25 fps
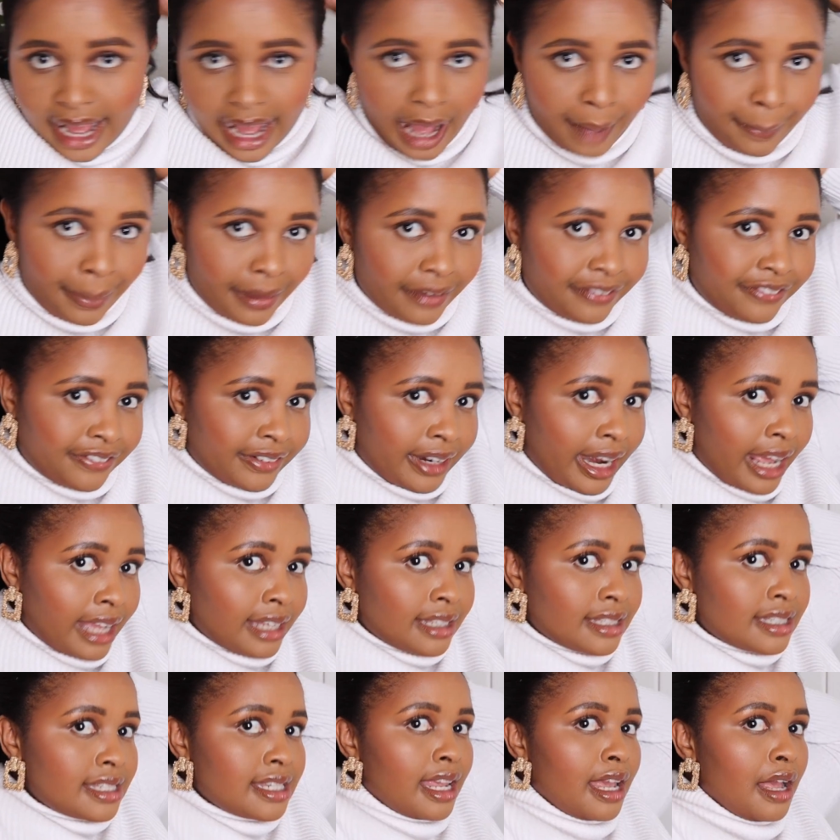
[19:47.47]
up the
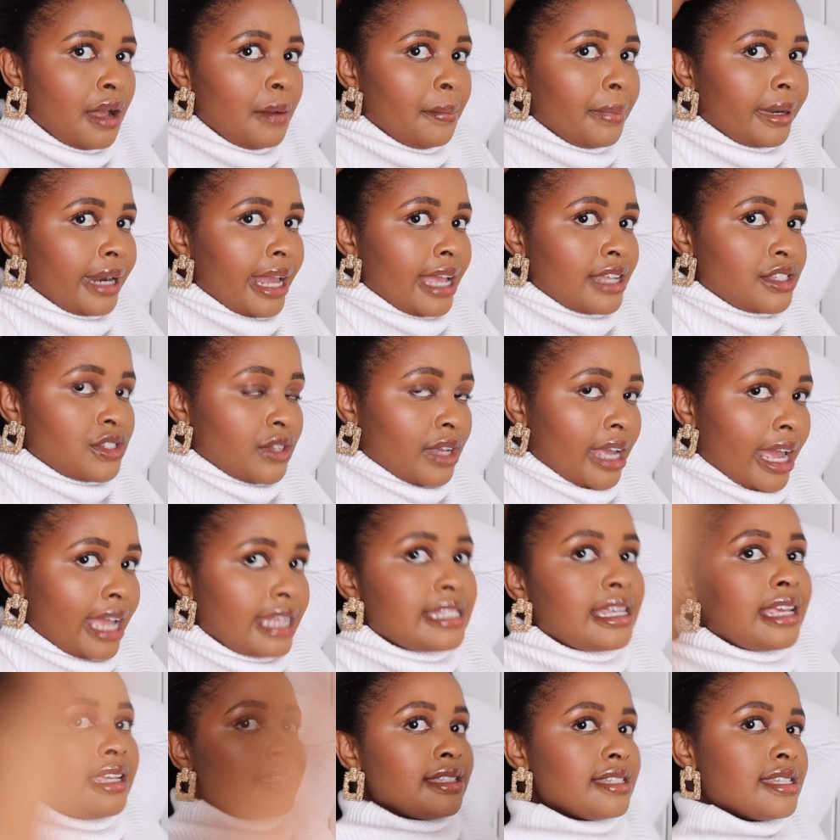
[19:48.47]
front, but as you
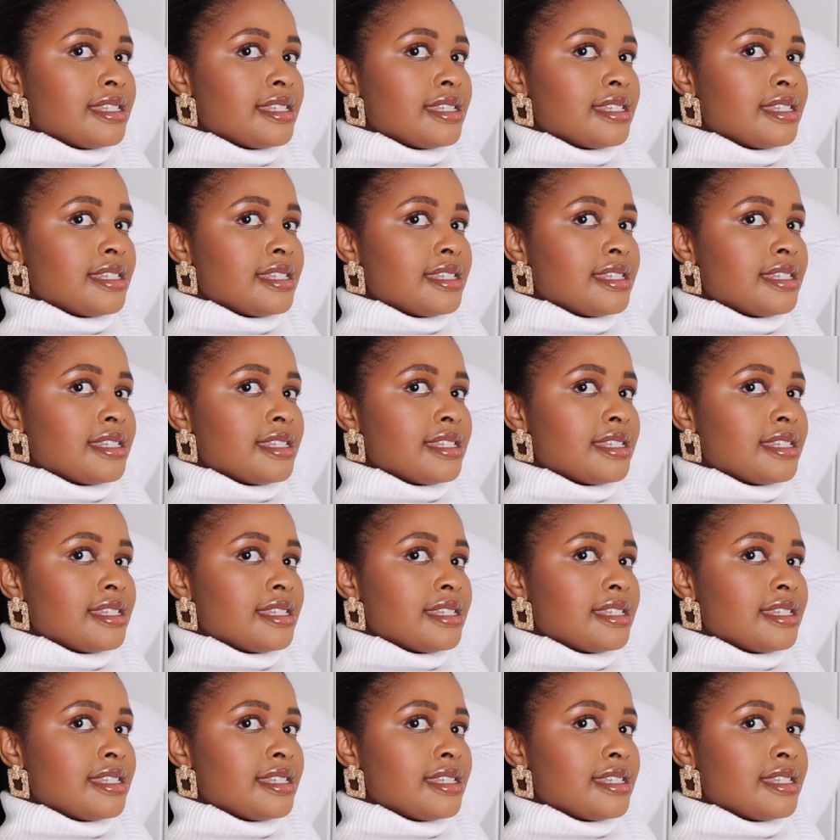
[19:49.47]
guys can